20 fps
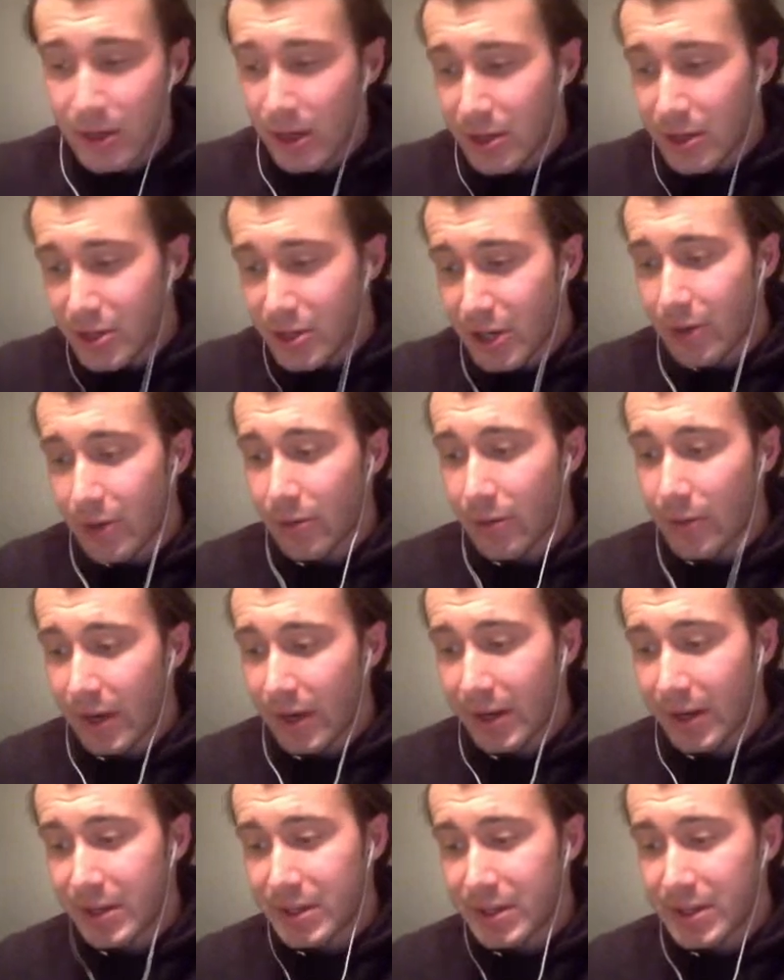Jared
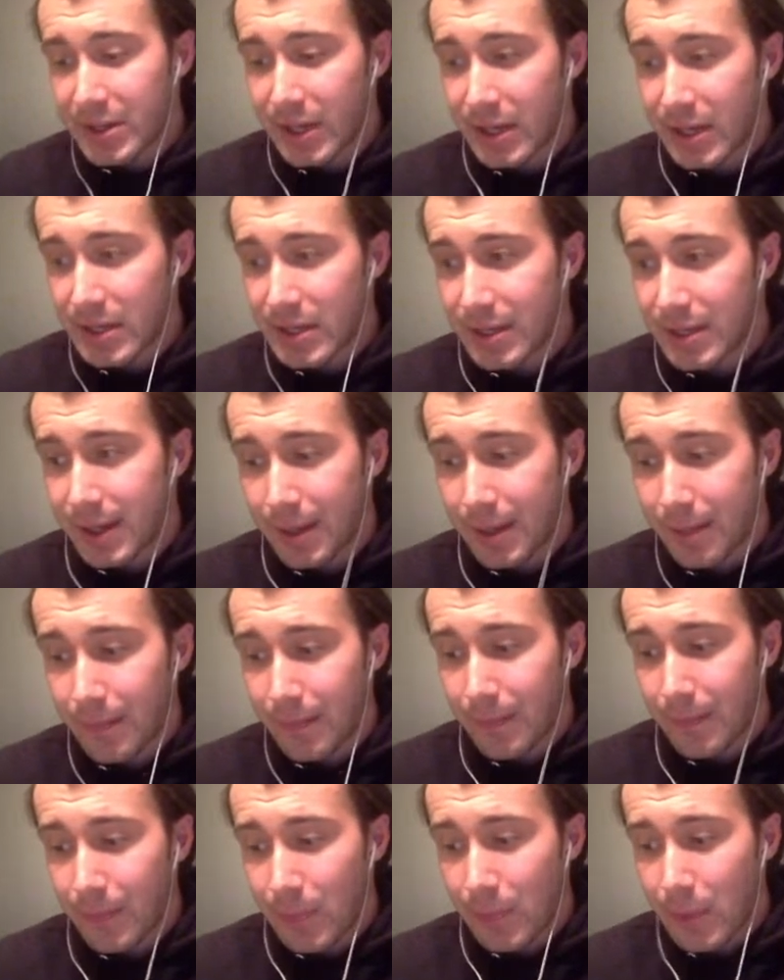reckons that
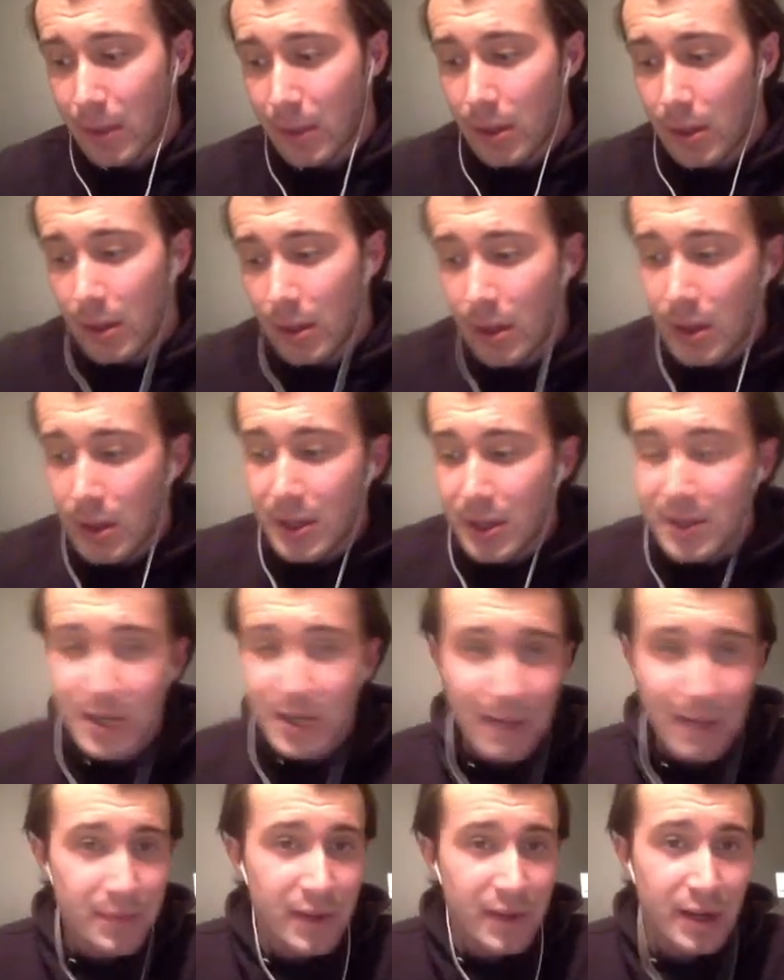
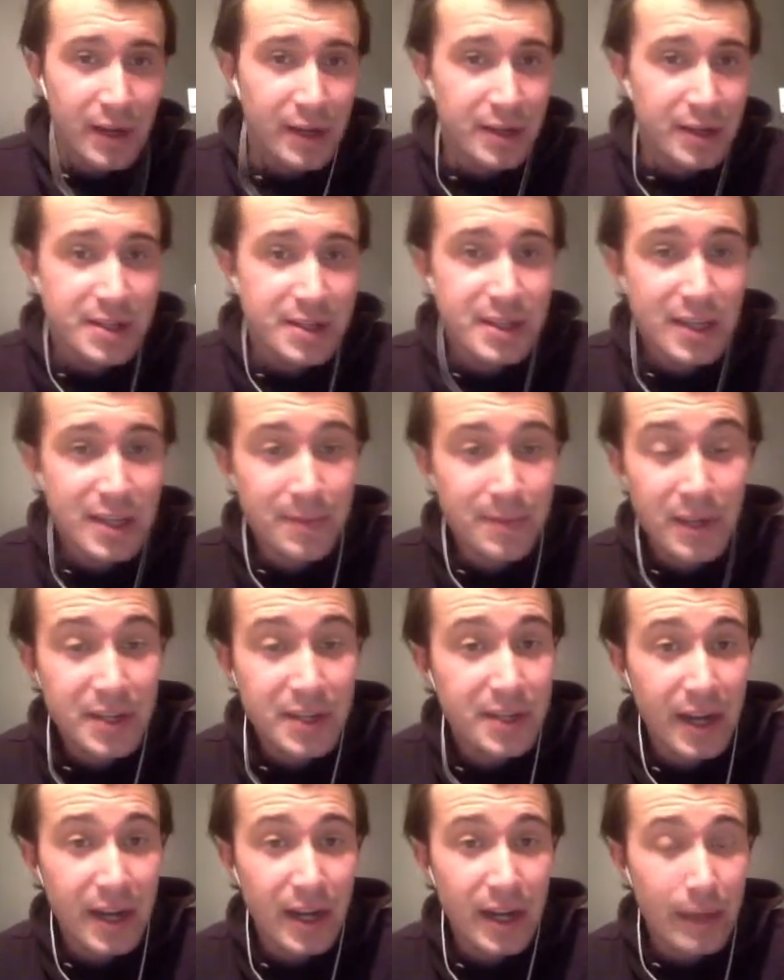something
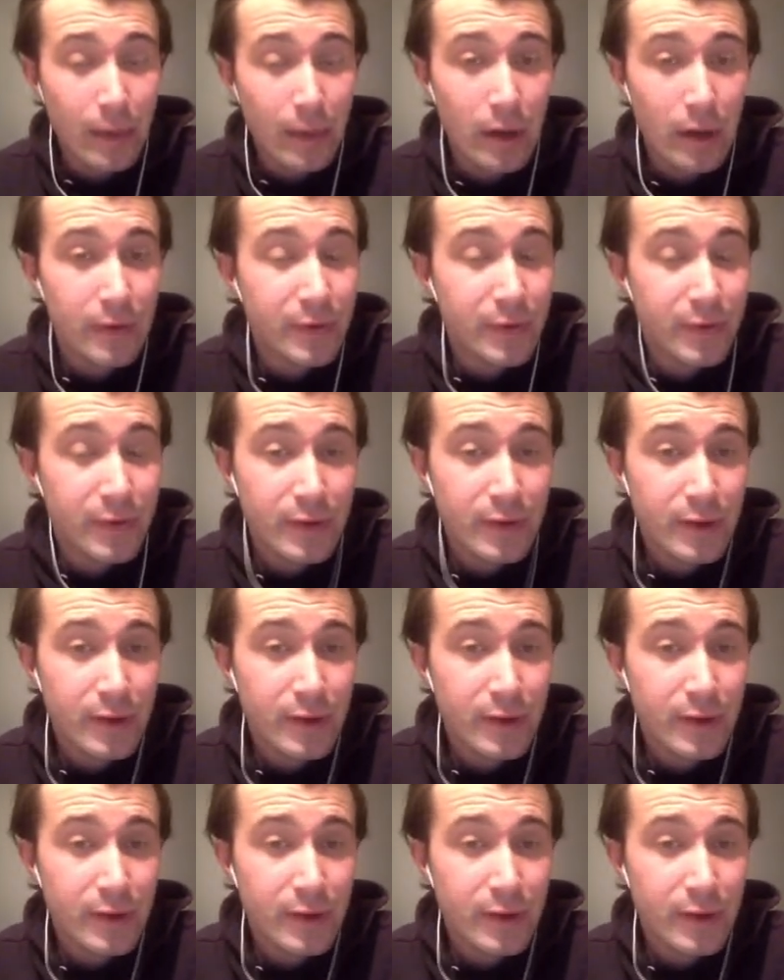scared him off